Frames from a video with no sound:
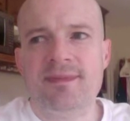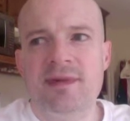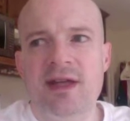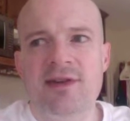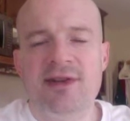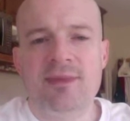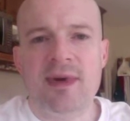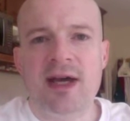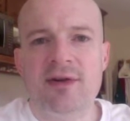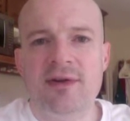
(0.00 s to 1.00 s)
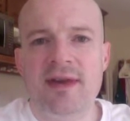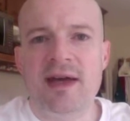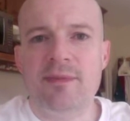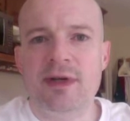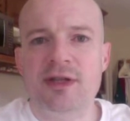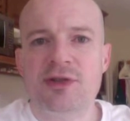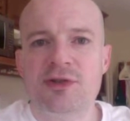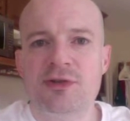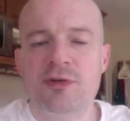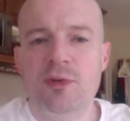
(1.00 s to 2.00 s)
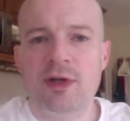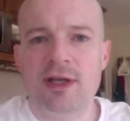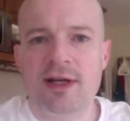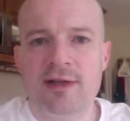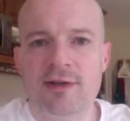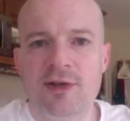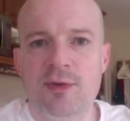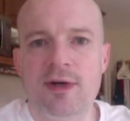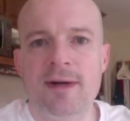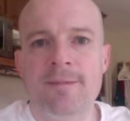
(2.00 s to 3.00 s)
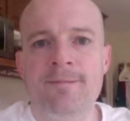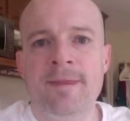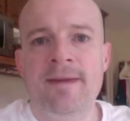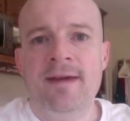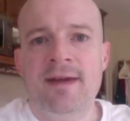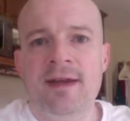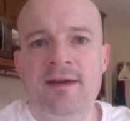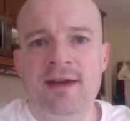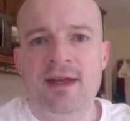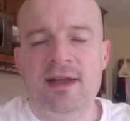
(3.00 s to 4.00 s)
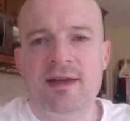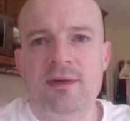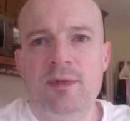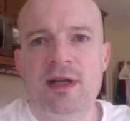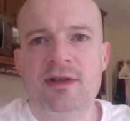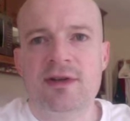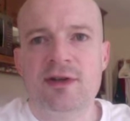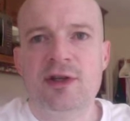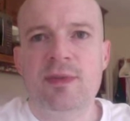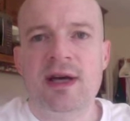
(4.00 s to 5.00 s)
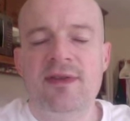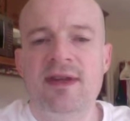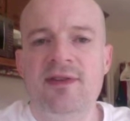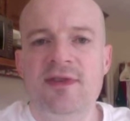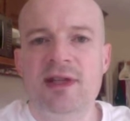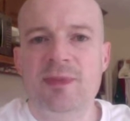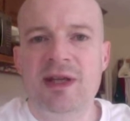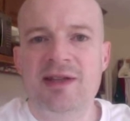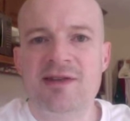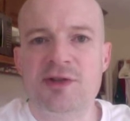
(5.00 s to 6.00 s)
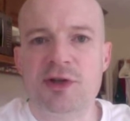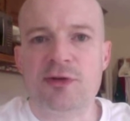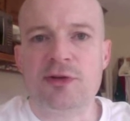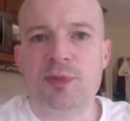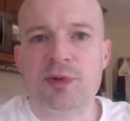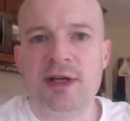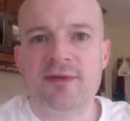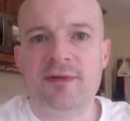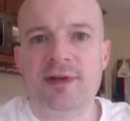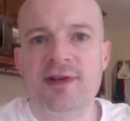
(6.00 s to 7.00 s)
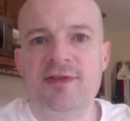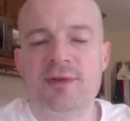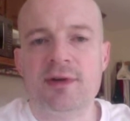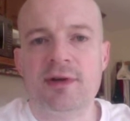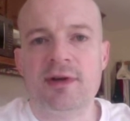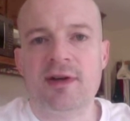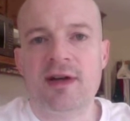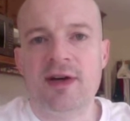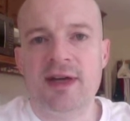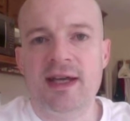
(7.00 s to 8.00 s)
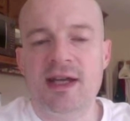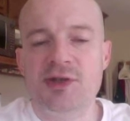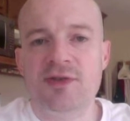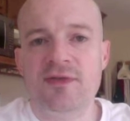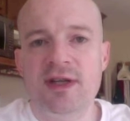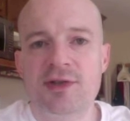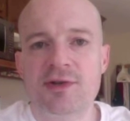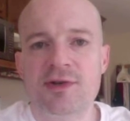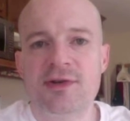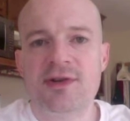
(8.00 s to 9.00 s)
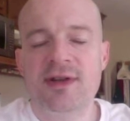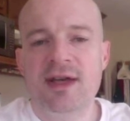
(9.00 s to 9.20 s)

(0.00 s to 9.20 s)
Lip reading: doesn't matter that much what color you are. Now, again, when I talked about the Filipinas' general preference for Caucasian features,